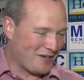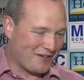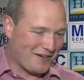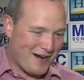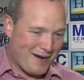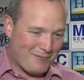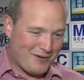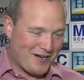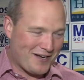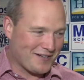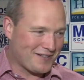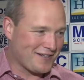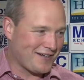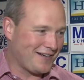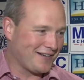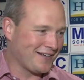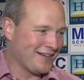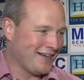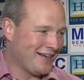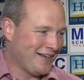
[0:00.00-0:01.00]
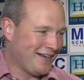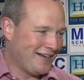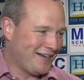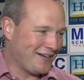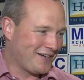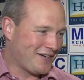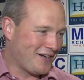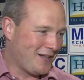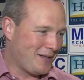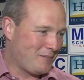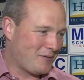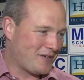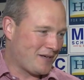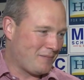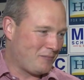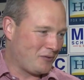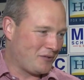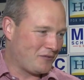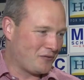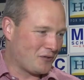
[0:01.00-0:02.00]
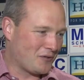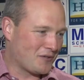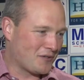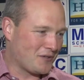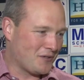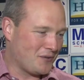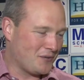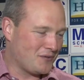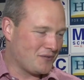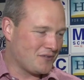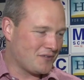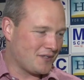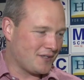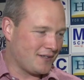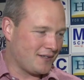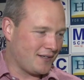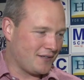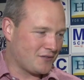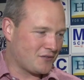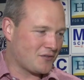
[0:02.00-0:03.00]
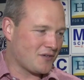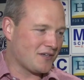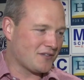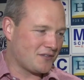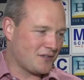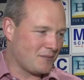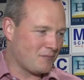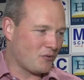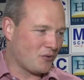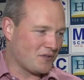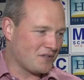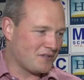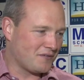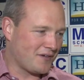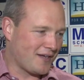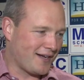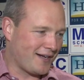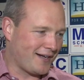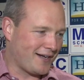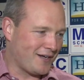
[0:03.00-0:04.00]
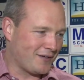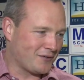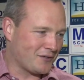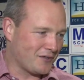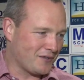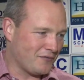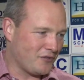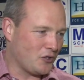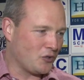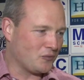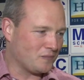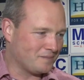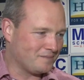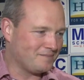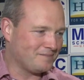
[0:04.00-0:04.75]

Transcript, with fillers: but grab a hot dog, uh, call up a couple of North Dakotans, and, and stress the importance of getting out there to vote.